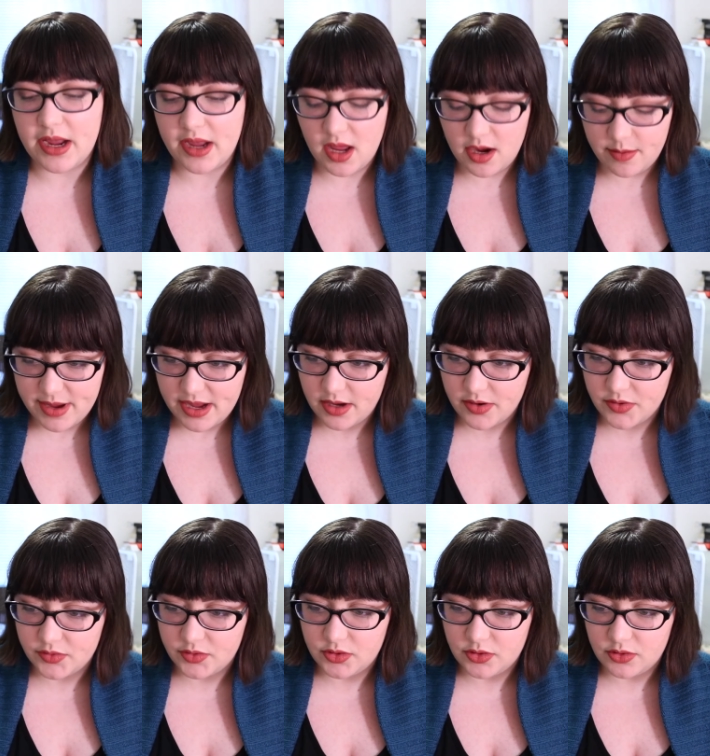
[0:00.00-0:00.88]
I got
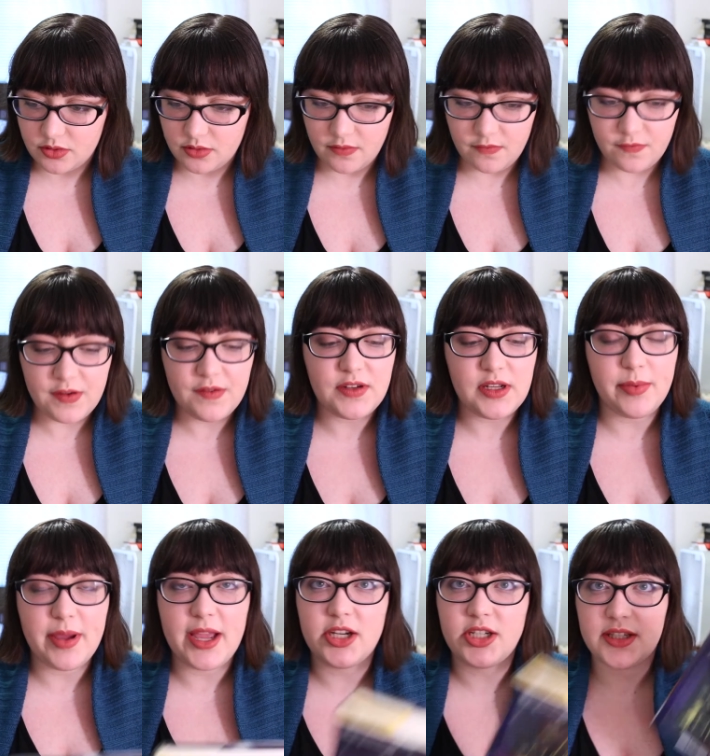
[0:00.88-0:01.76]
about fifty
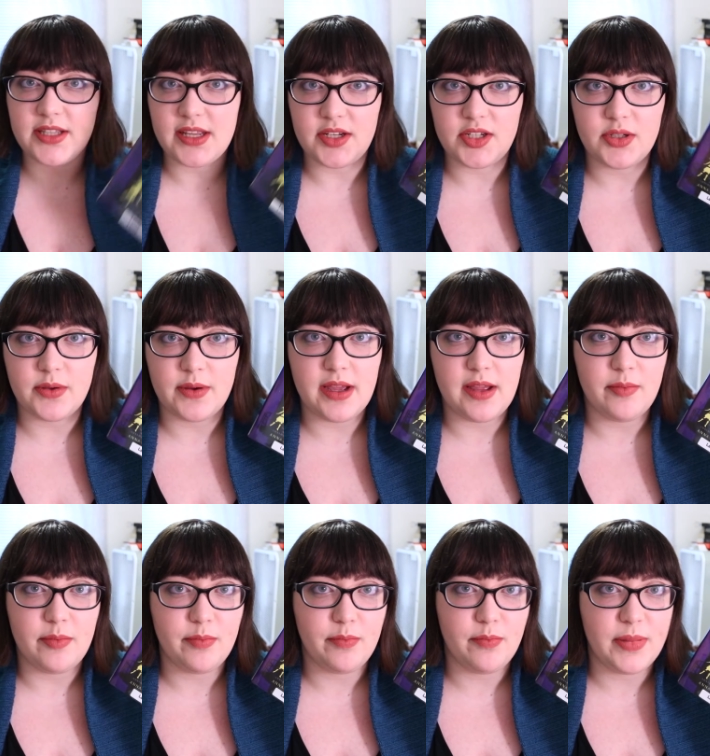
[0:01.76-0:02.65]
pages into
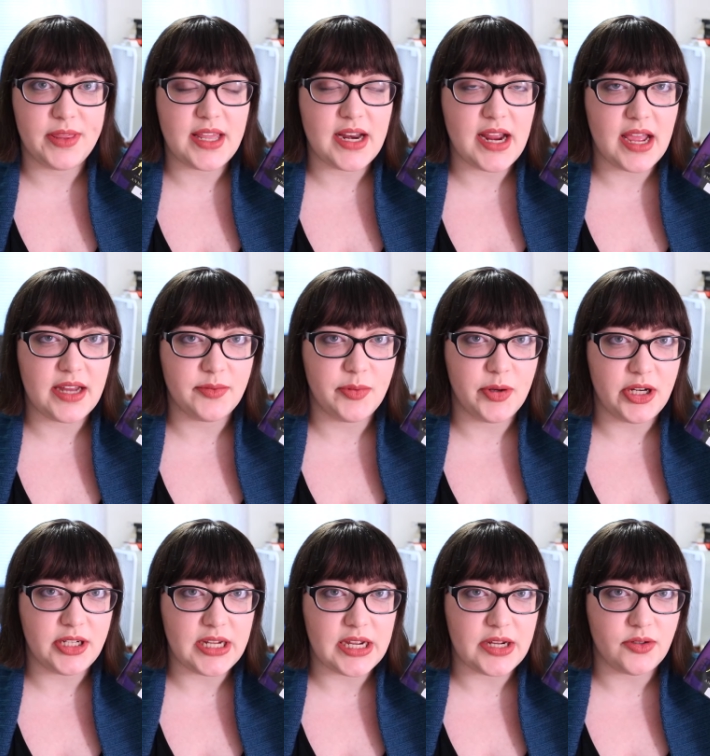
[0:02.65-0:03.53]
it, but then I had to put
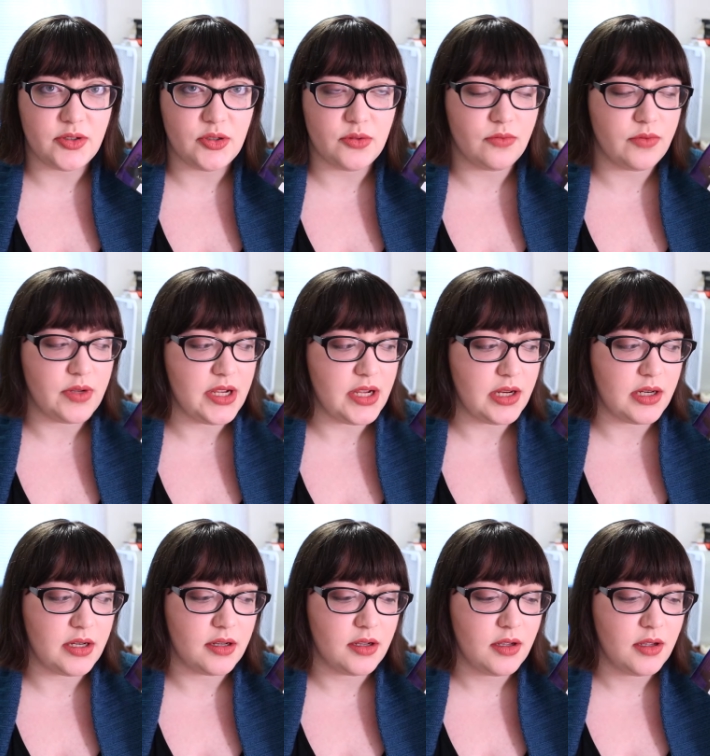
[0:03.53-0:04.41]
it down to
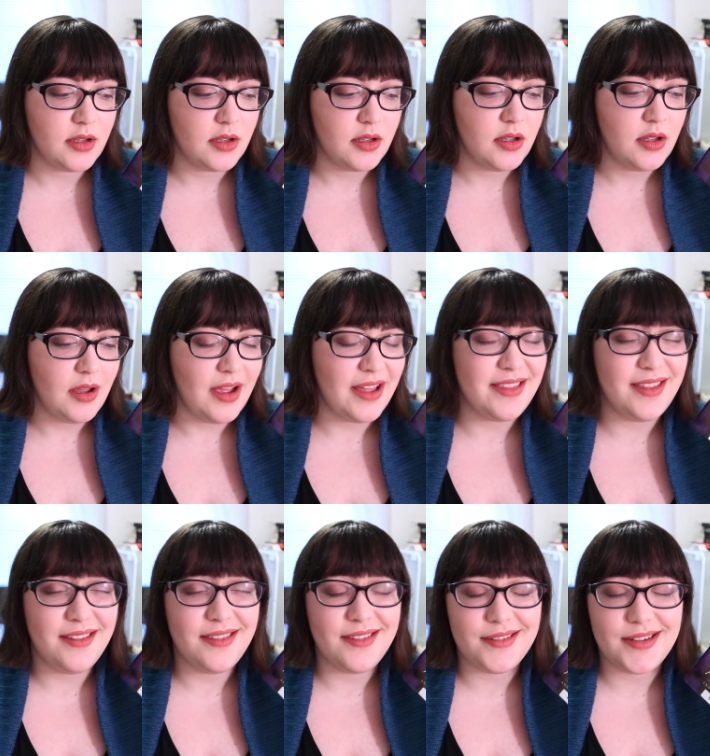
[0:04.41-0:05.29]
read, I
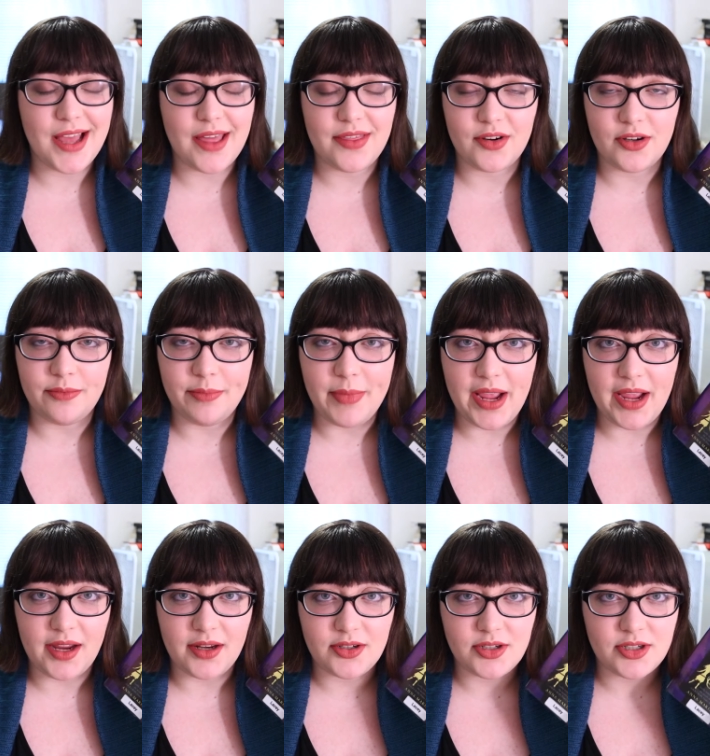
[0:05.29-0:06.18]
think, The Tethered
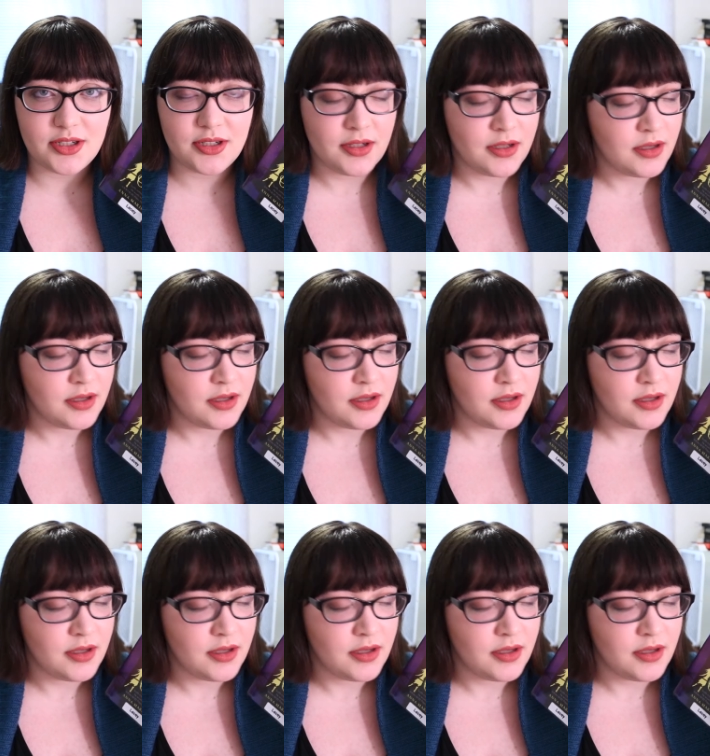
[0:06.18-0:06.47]
Mage.